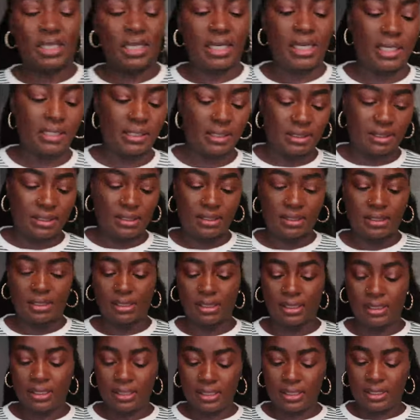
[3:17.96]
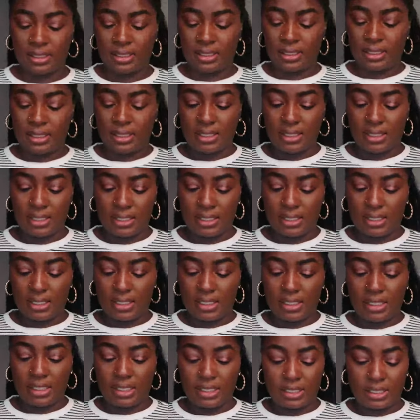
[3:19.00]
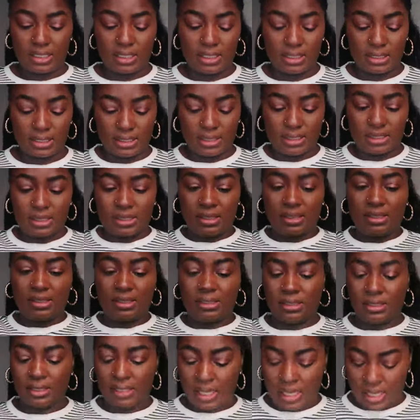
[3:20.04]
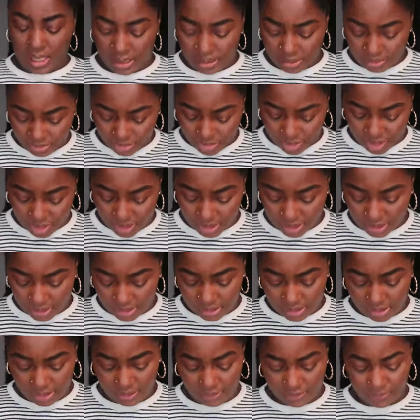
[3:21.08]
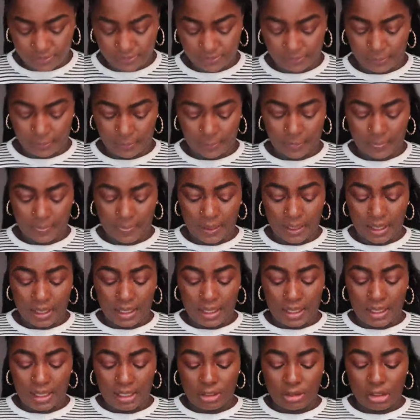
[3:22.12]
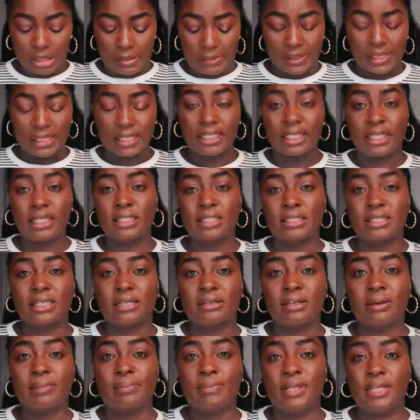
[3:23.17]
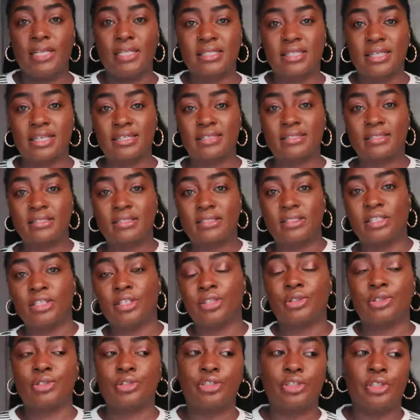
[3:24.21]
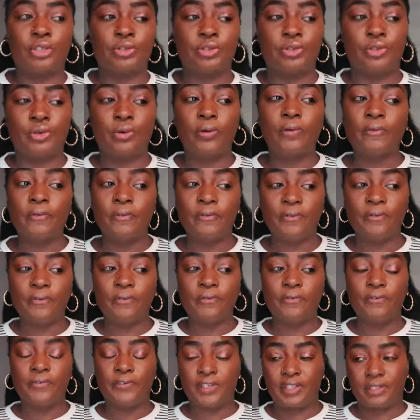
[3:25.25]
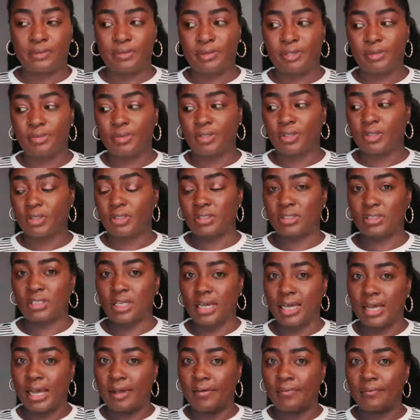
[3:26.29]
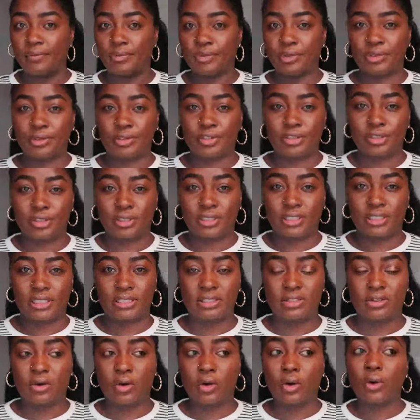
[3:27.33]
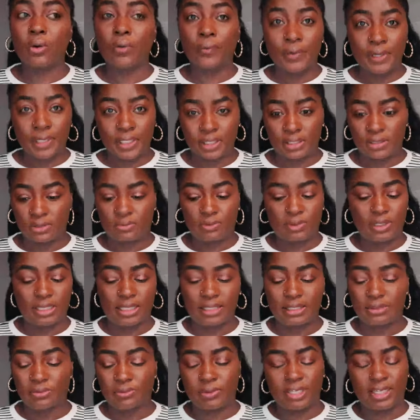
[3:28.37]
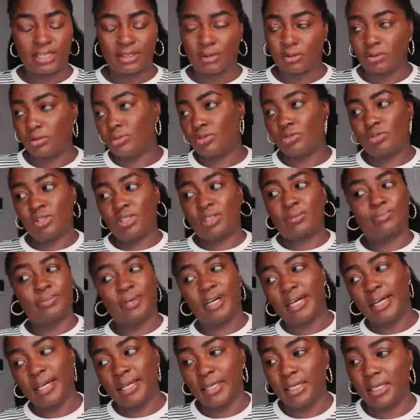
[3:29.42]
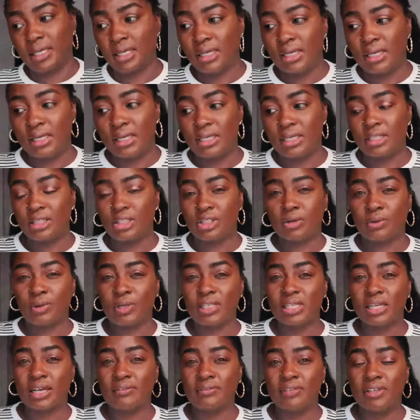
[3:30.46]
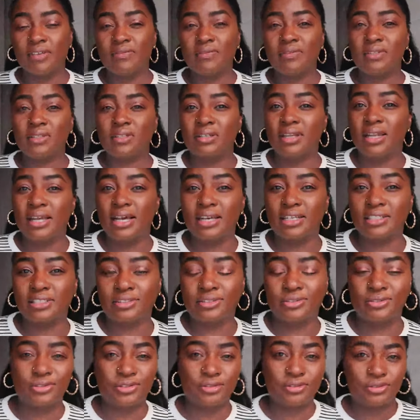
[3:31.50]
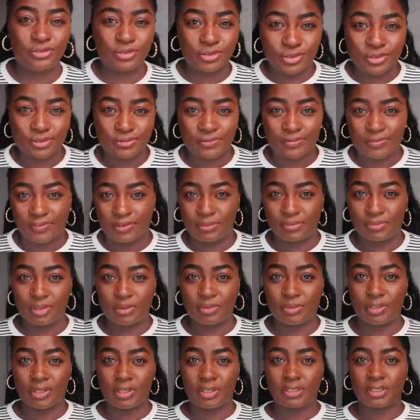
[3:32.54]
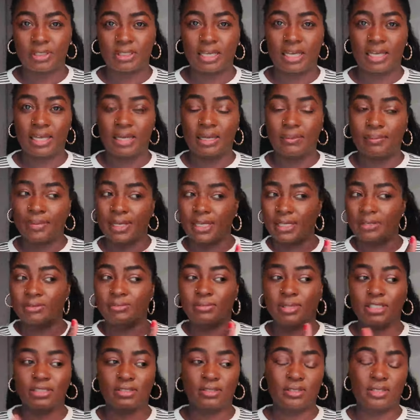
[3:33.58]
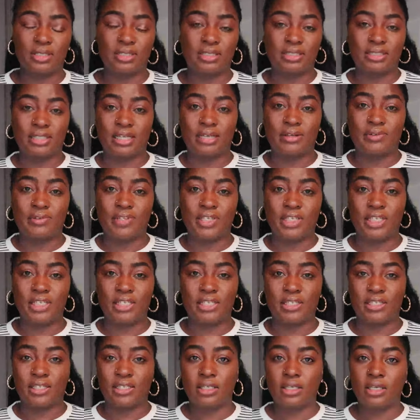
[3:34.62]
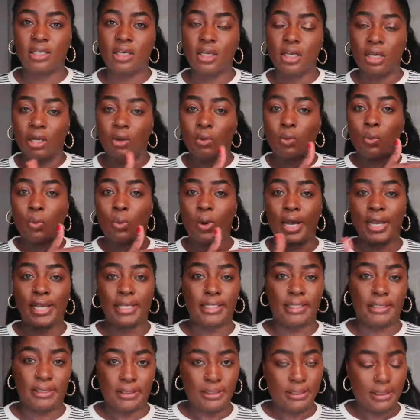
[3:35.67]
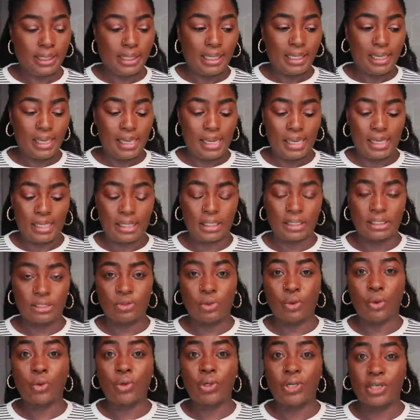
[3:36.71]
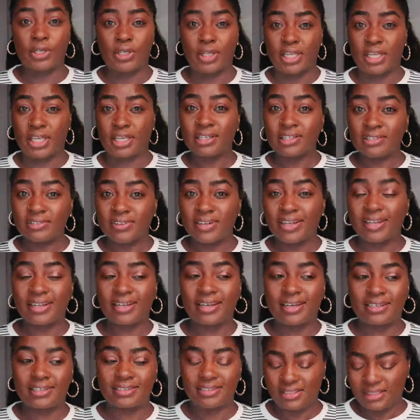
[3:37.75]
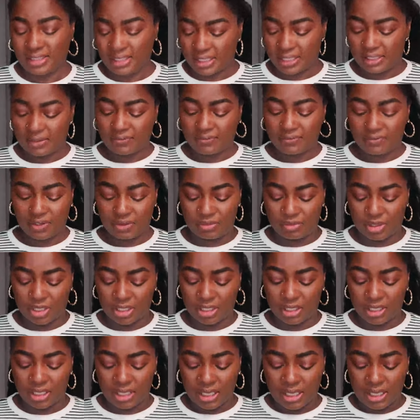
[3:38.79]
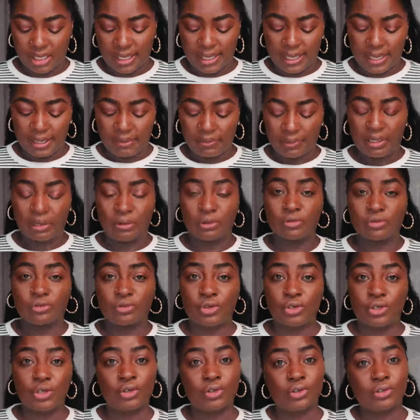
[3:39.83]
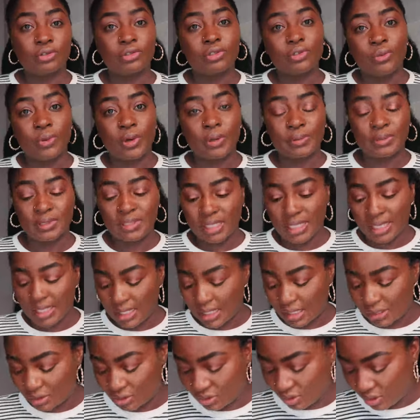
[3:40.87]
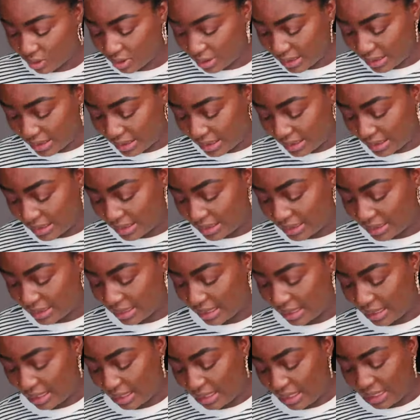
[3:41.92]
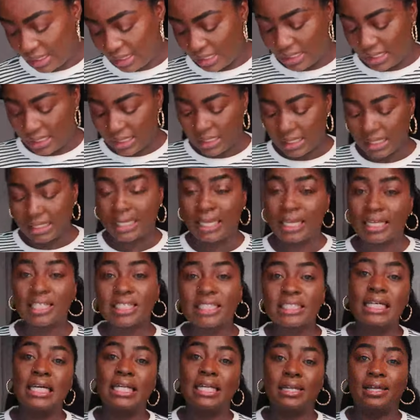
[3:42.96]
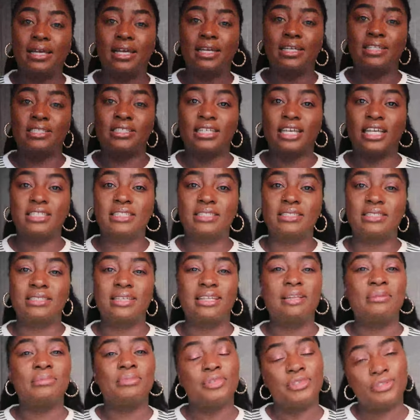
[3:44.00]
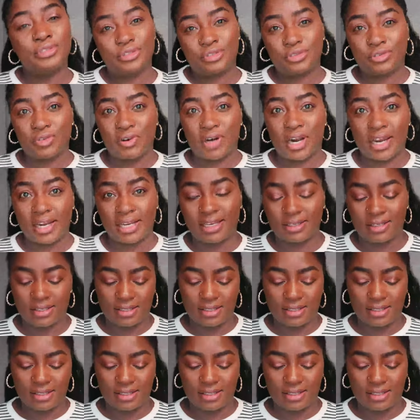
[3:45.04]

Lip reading: that, and these are the pants. Normally Zara blazers, they don't fit me because I have broad shoulders. Always when I go to buy, they always have, even the large doesn't fit me because my shoulders are really wide, and it's only the extra large that can fit me. And when I was going on the website, I saw this in an extra large. I just said, let me just try.